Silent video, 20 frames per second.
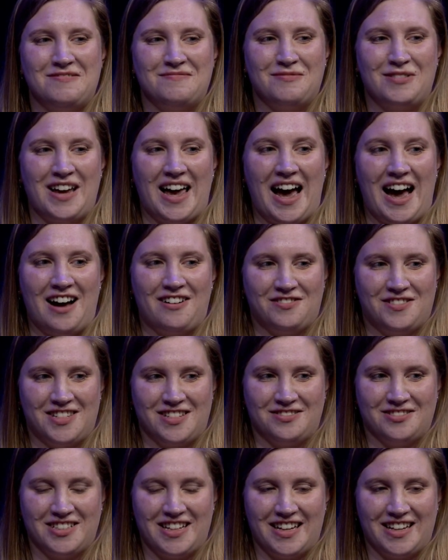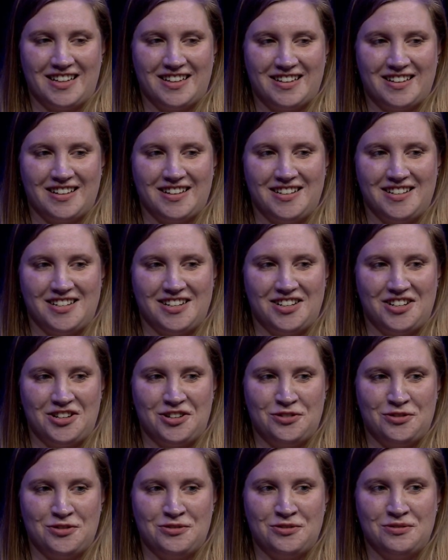We have to, like,
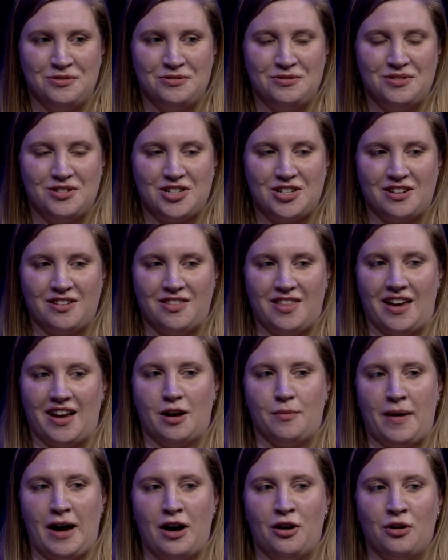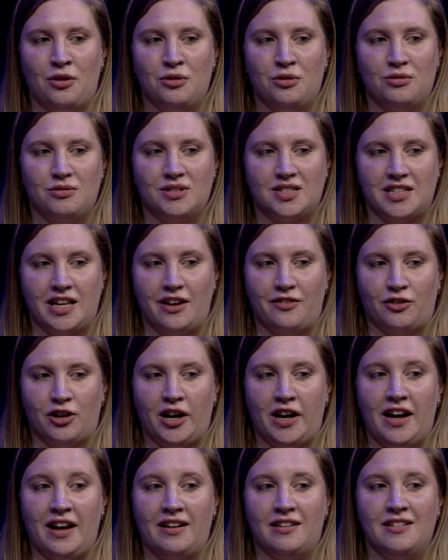continue to think about
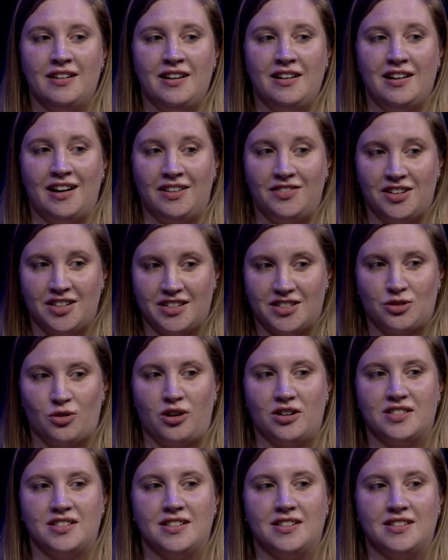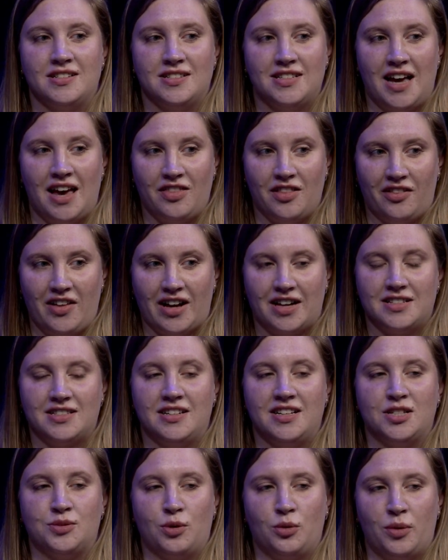slavery and the discourses and the
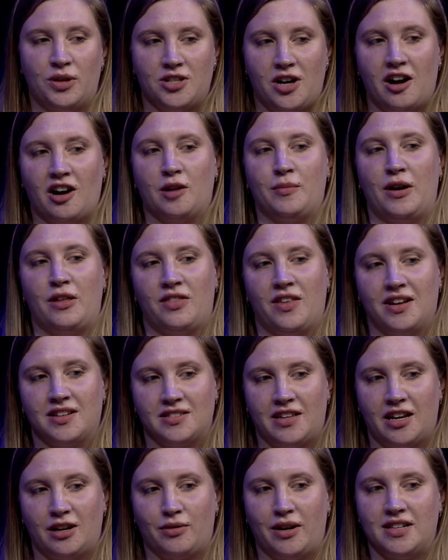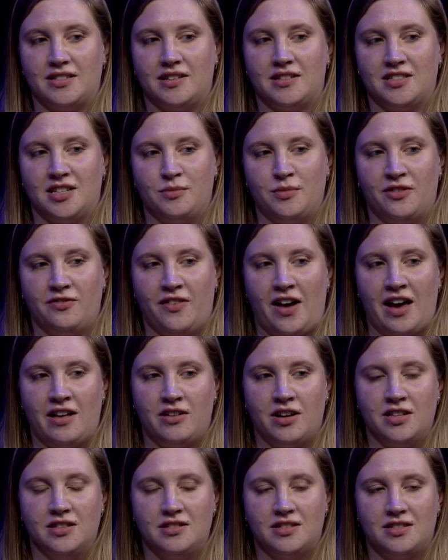legacies when we talk about things like racism and
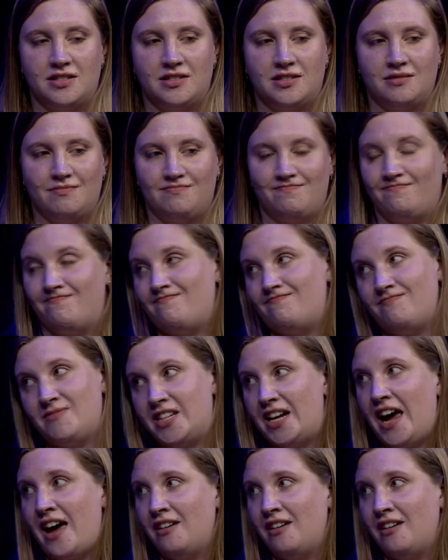violence today.